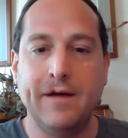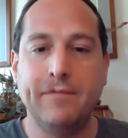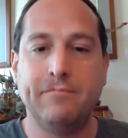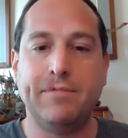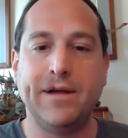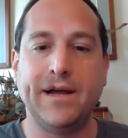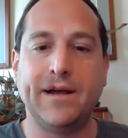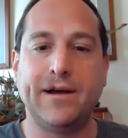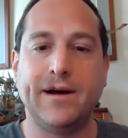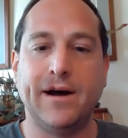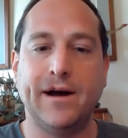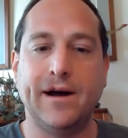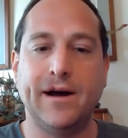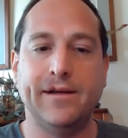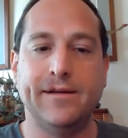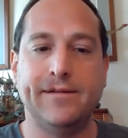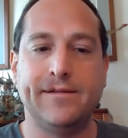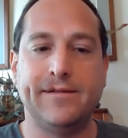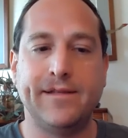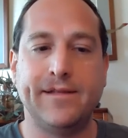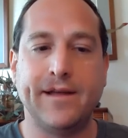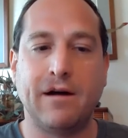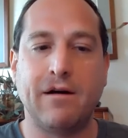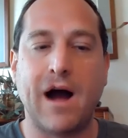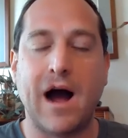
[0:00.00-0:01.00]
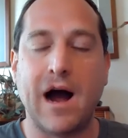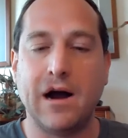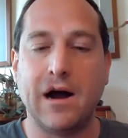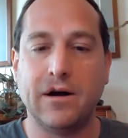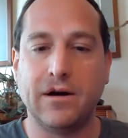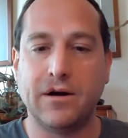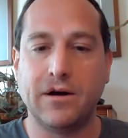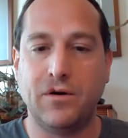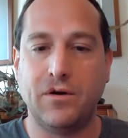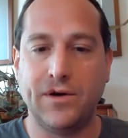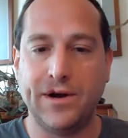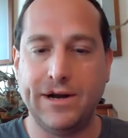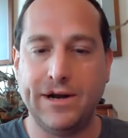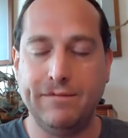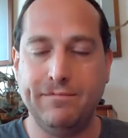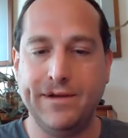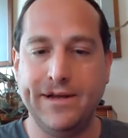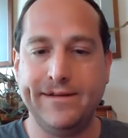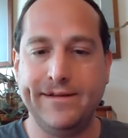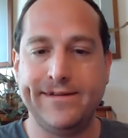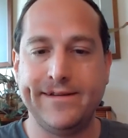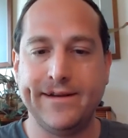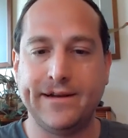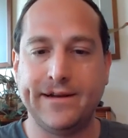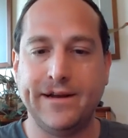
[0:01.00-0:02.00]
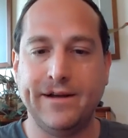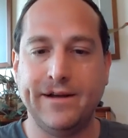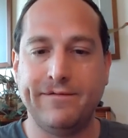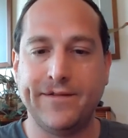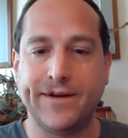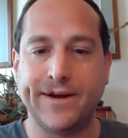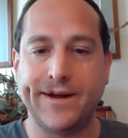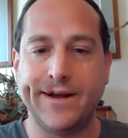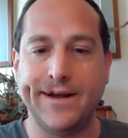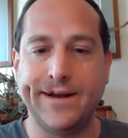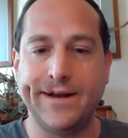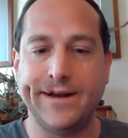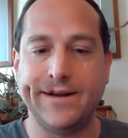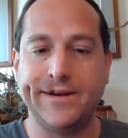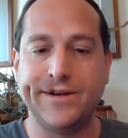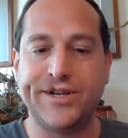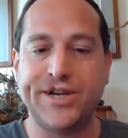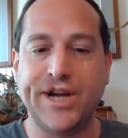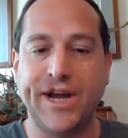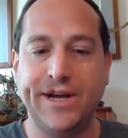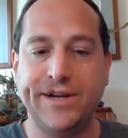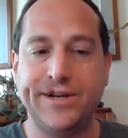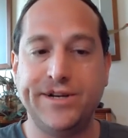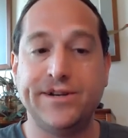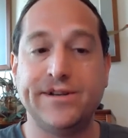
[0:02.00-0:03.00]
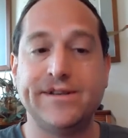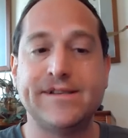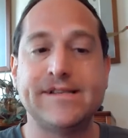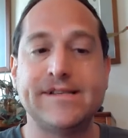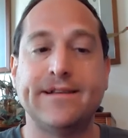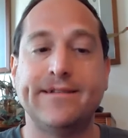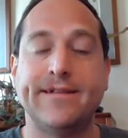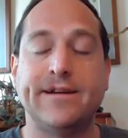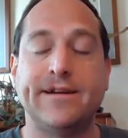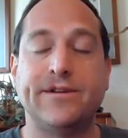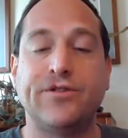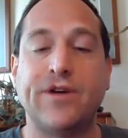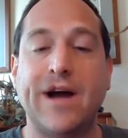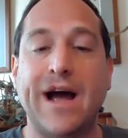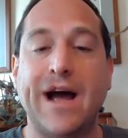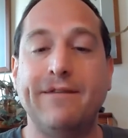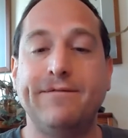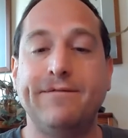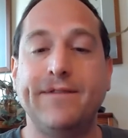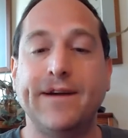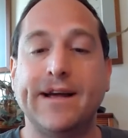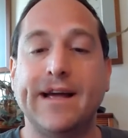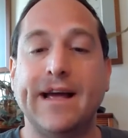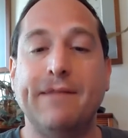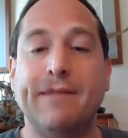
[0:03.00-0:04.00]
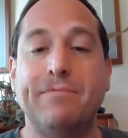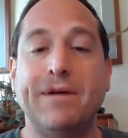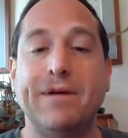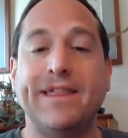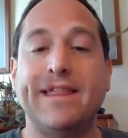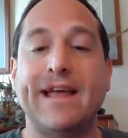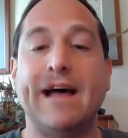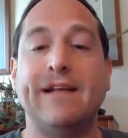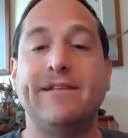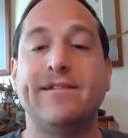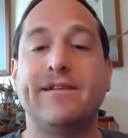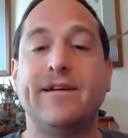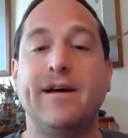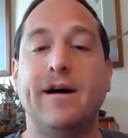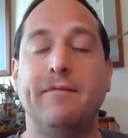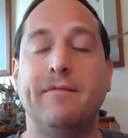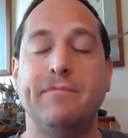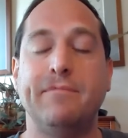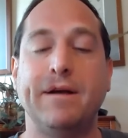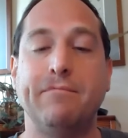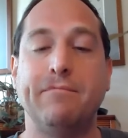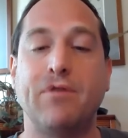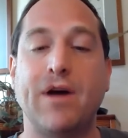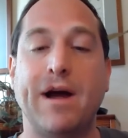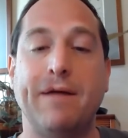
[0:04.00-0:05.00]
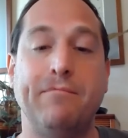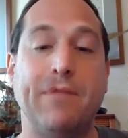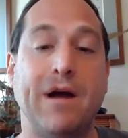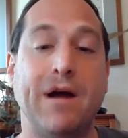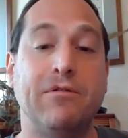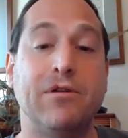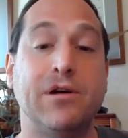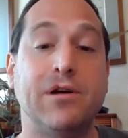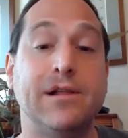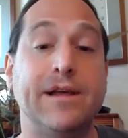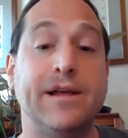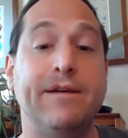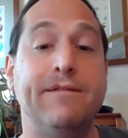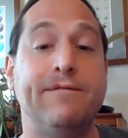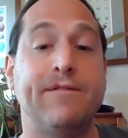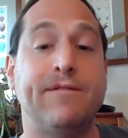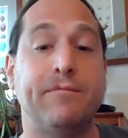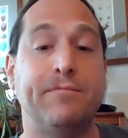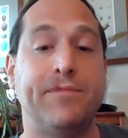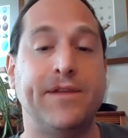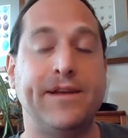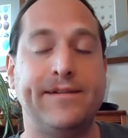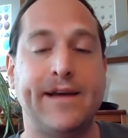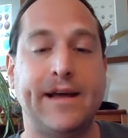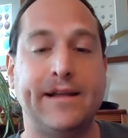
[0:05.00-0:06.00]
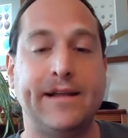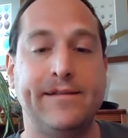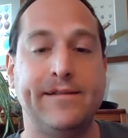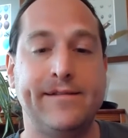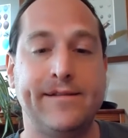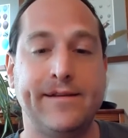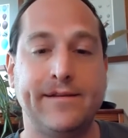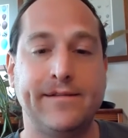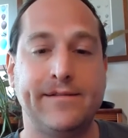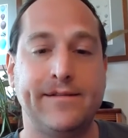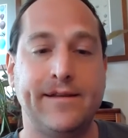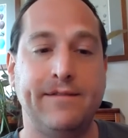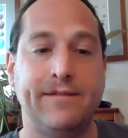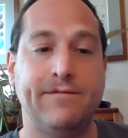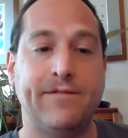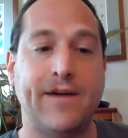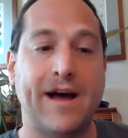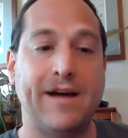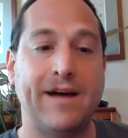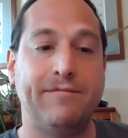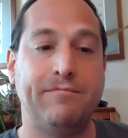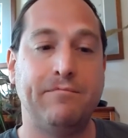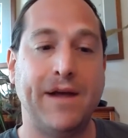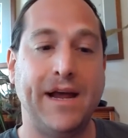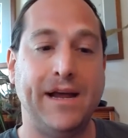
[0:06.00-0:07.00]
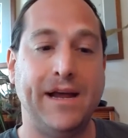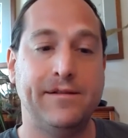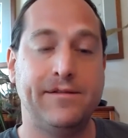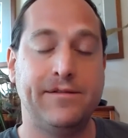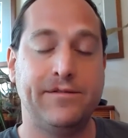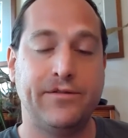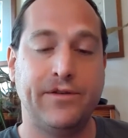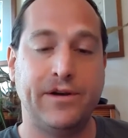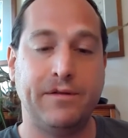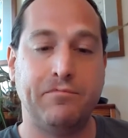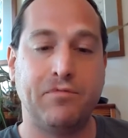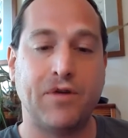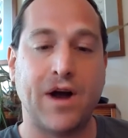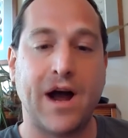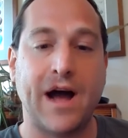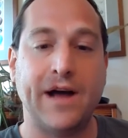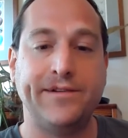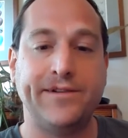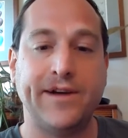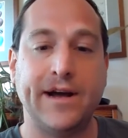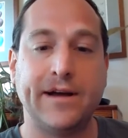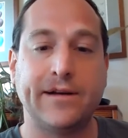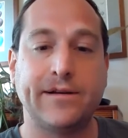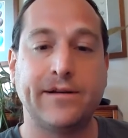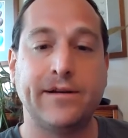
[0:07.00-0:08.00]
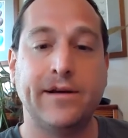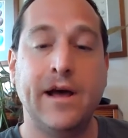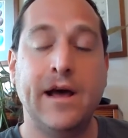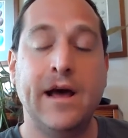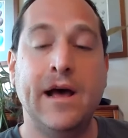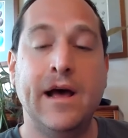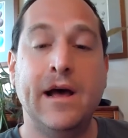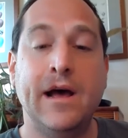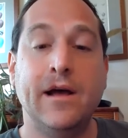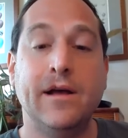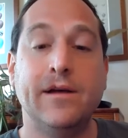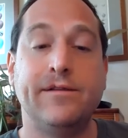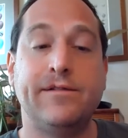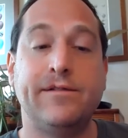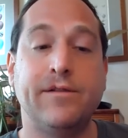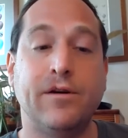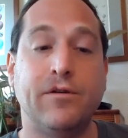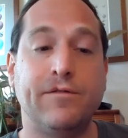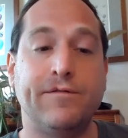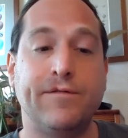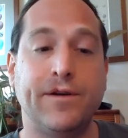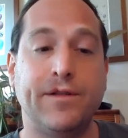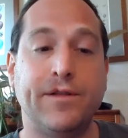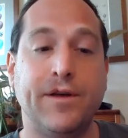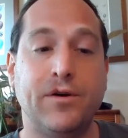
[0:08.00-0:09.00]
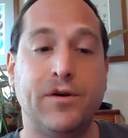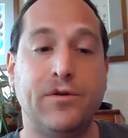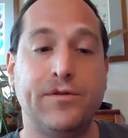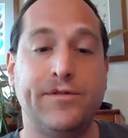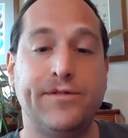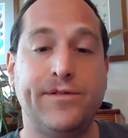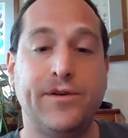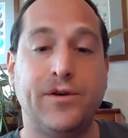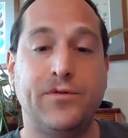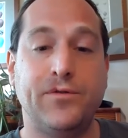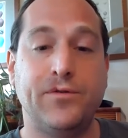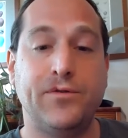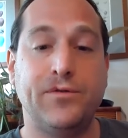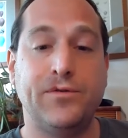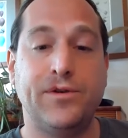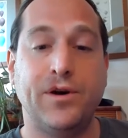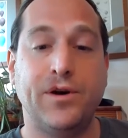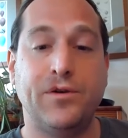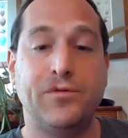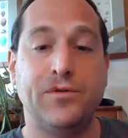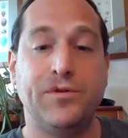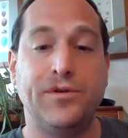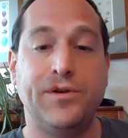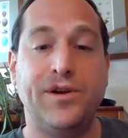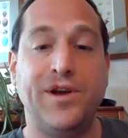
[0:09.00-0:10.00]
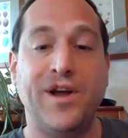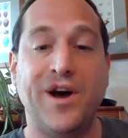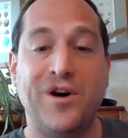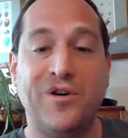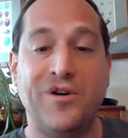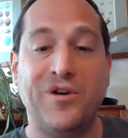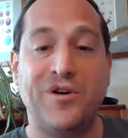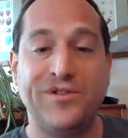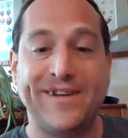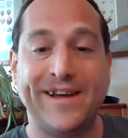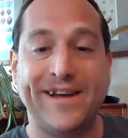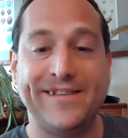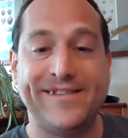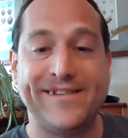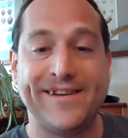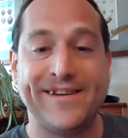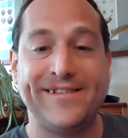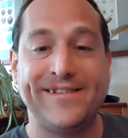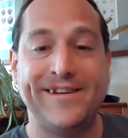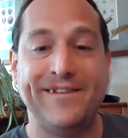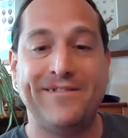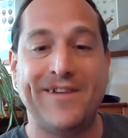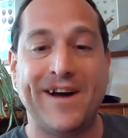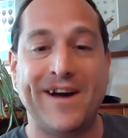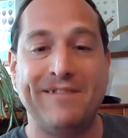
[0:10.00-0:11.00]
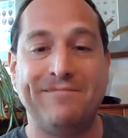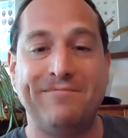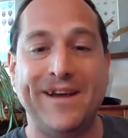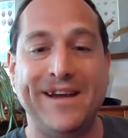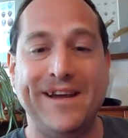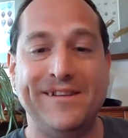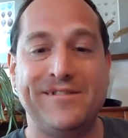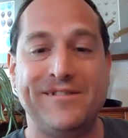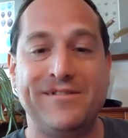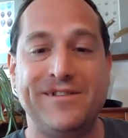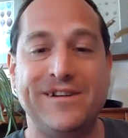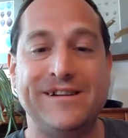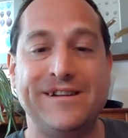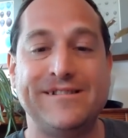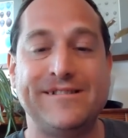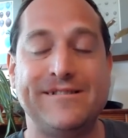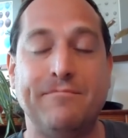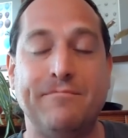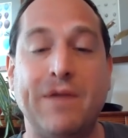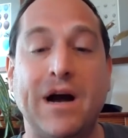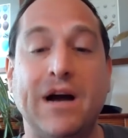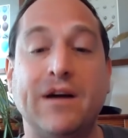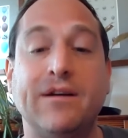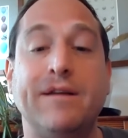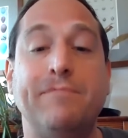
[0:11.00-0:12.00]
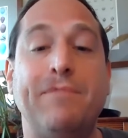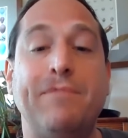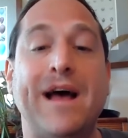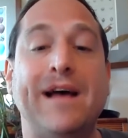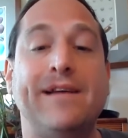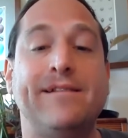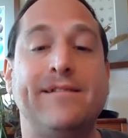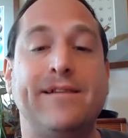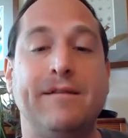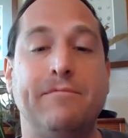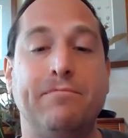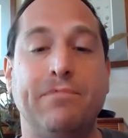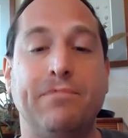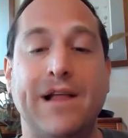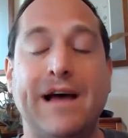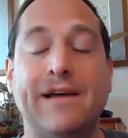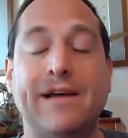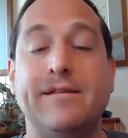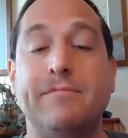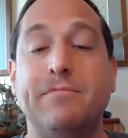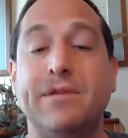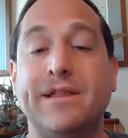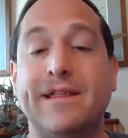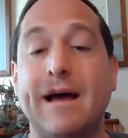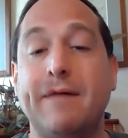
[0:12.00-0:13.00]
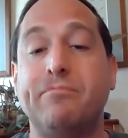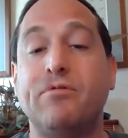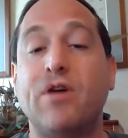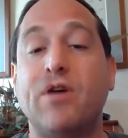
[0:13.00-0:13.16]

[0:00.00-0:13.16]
because there are going to be significant changes to the traffic, eh, but that's coming primarily from the 1065 Main Street project. So for those don't don't know, 1065 Main Street is the Market Basket Plaza, but that